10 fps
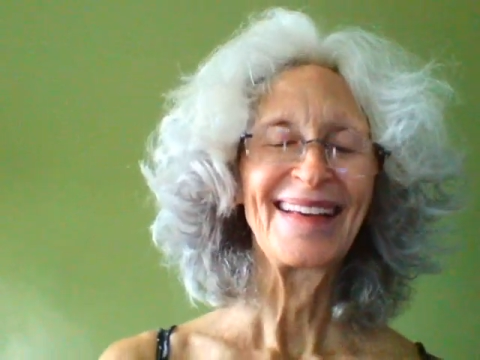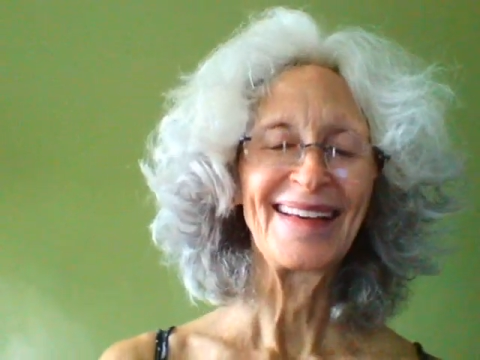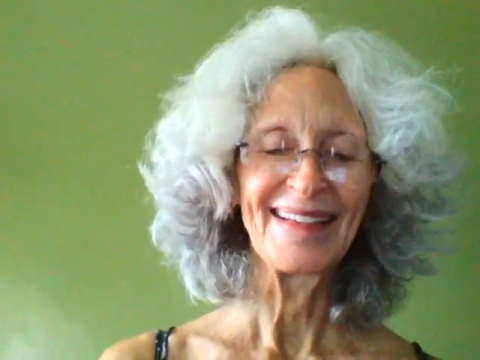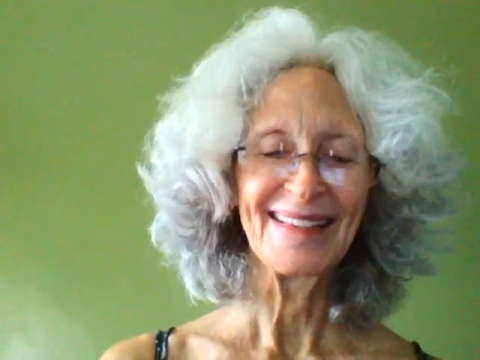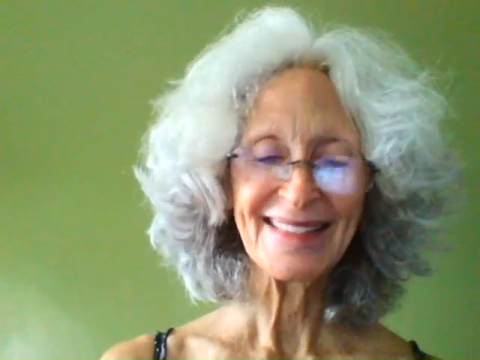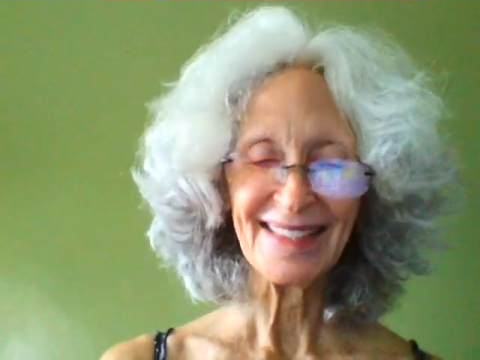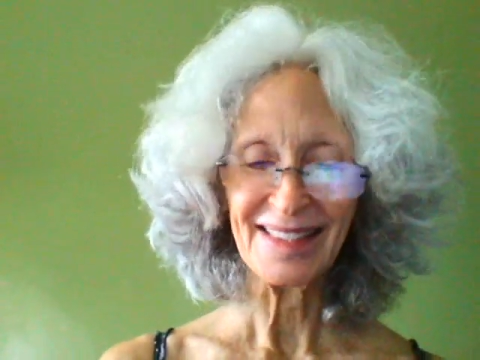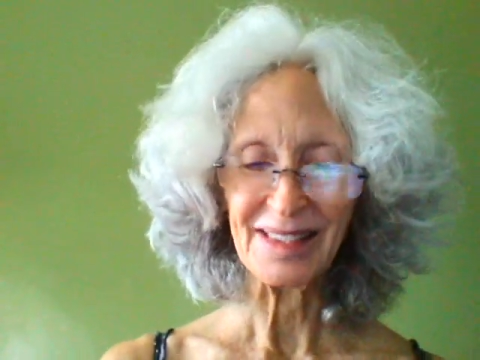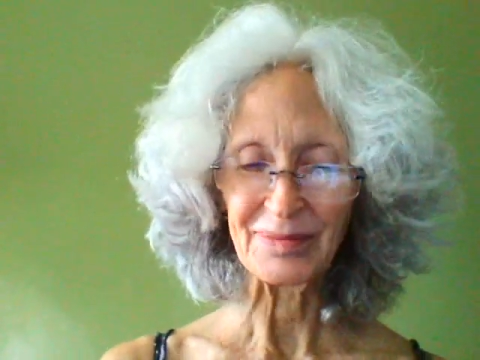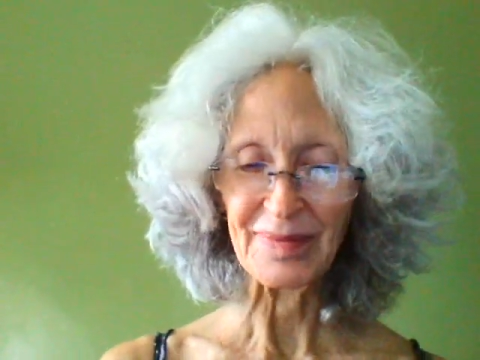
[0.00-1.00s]
And
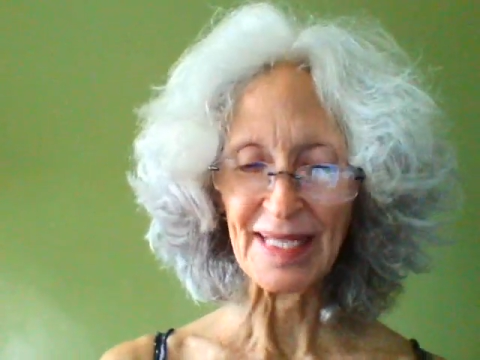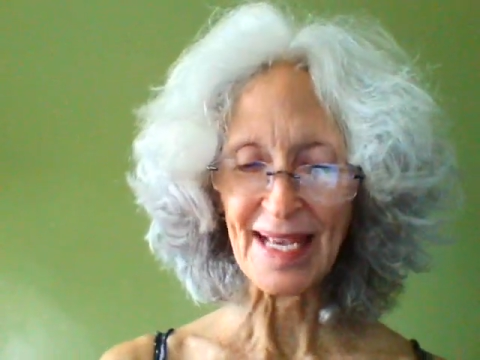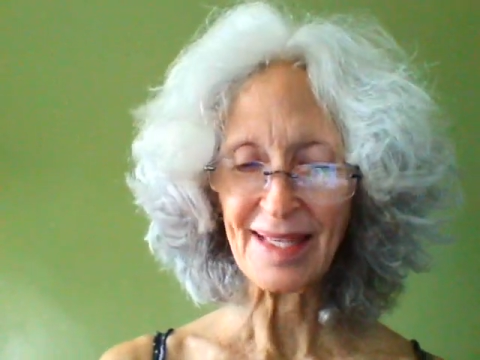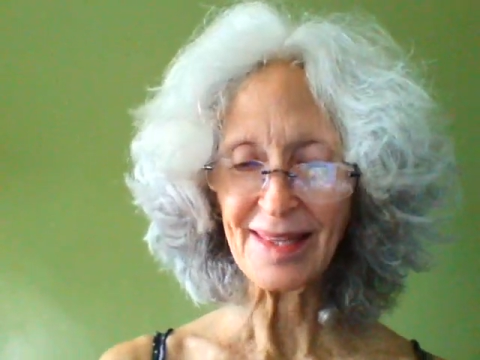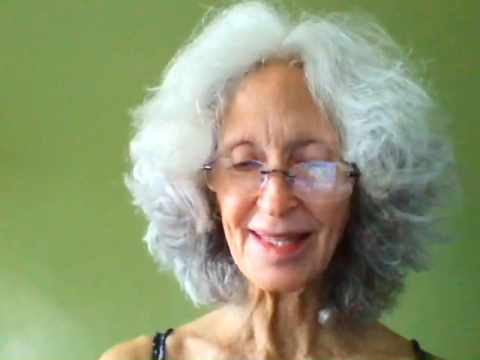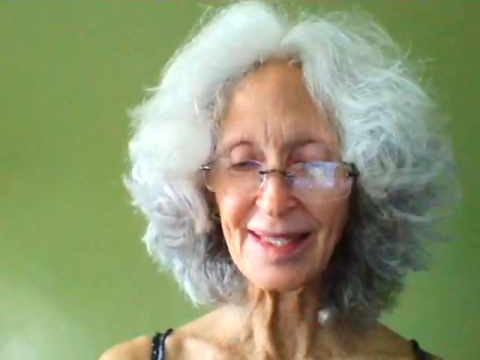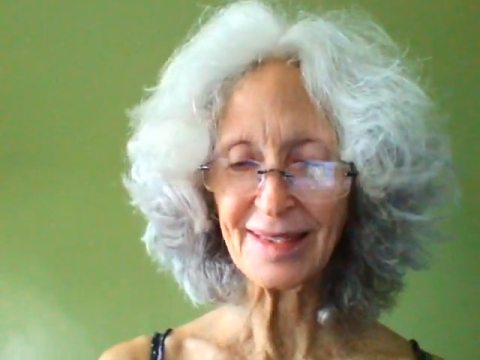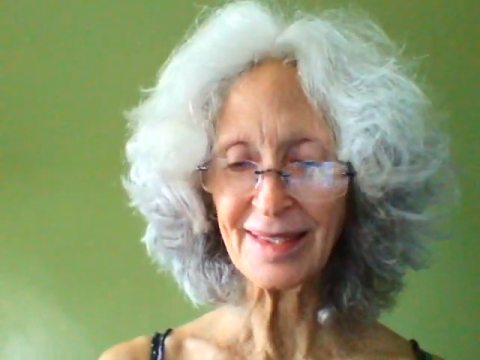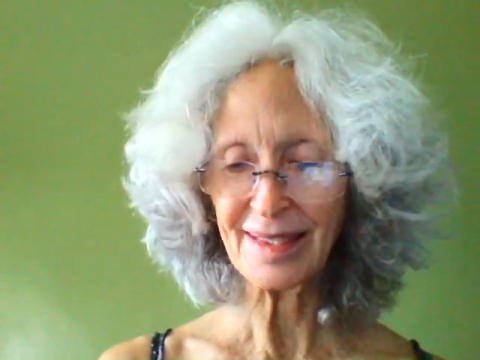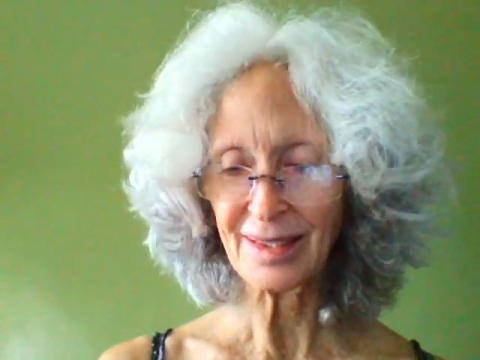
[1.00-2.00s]

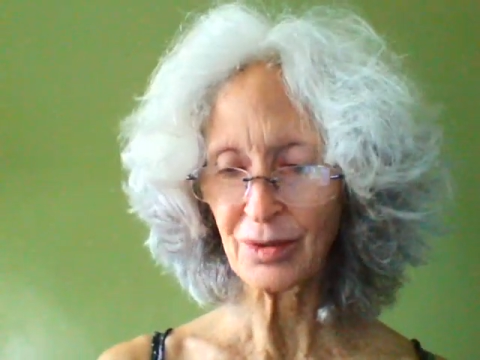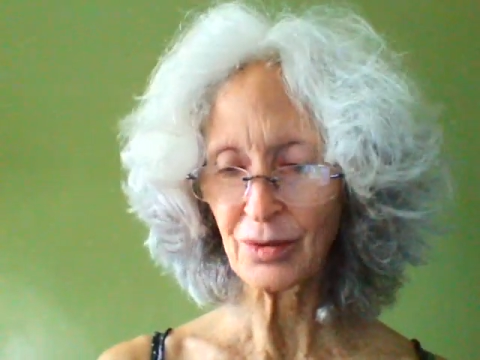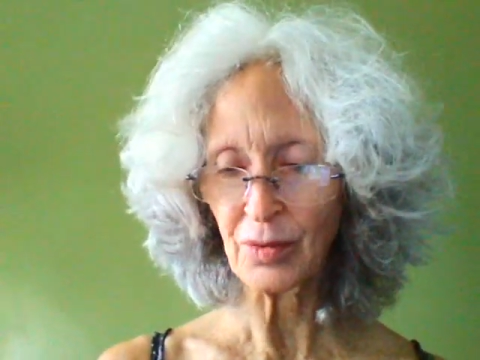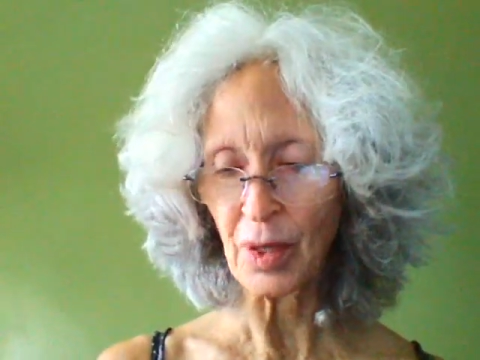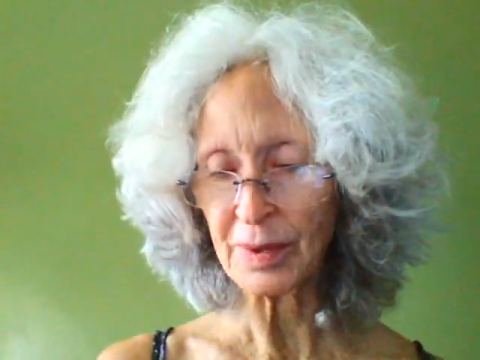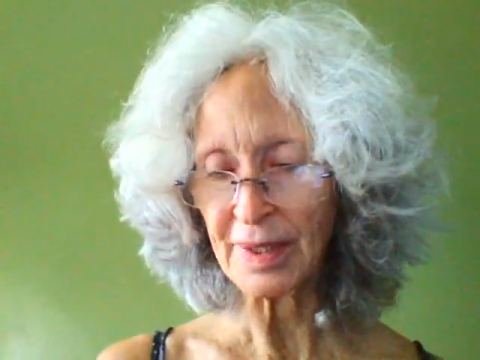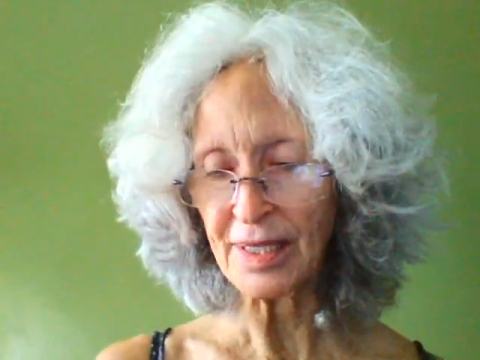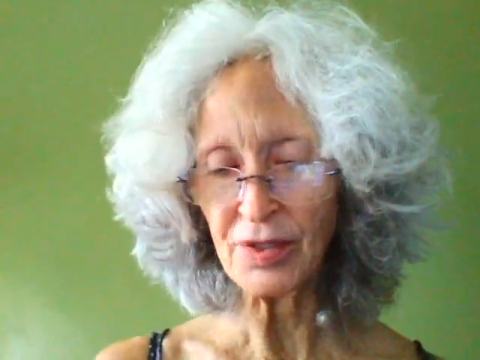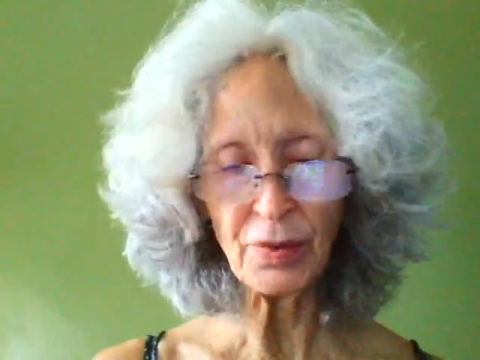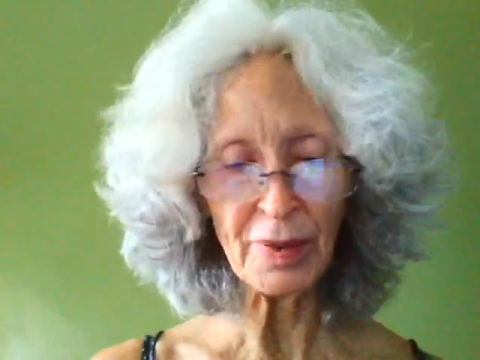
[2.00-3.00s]
then what will
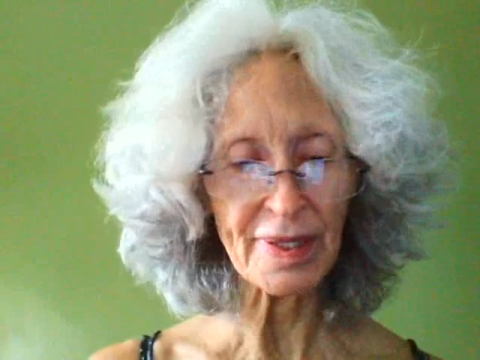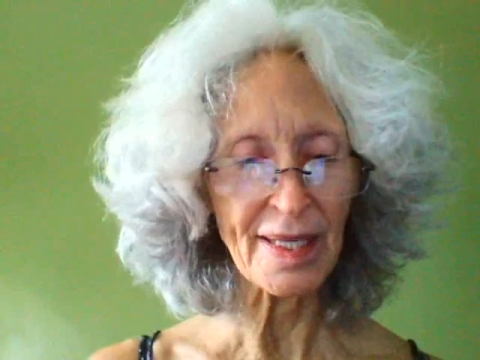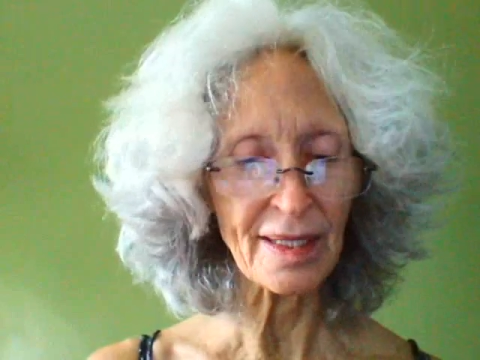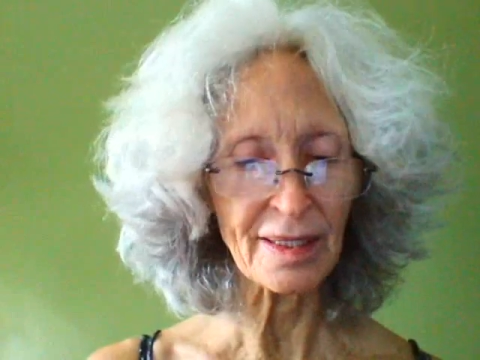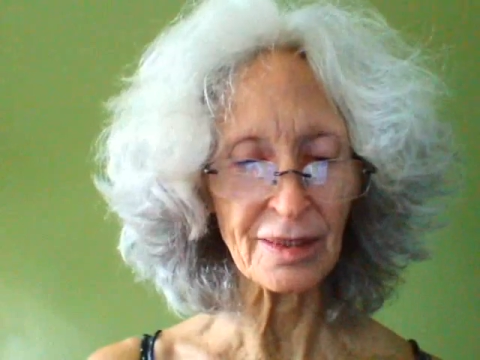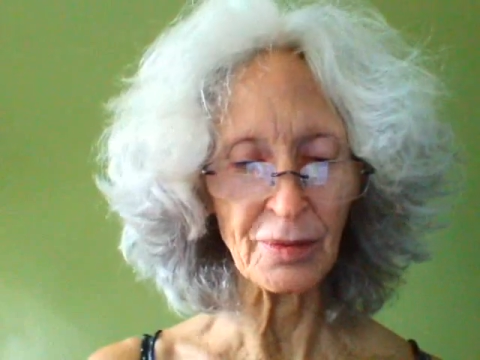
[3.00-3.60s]
I do with that?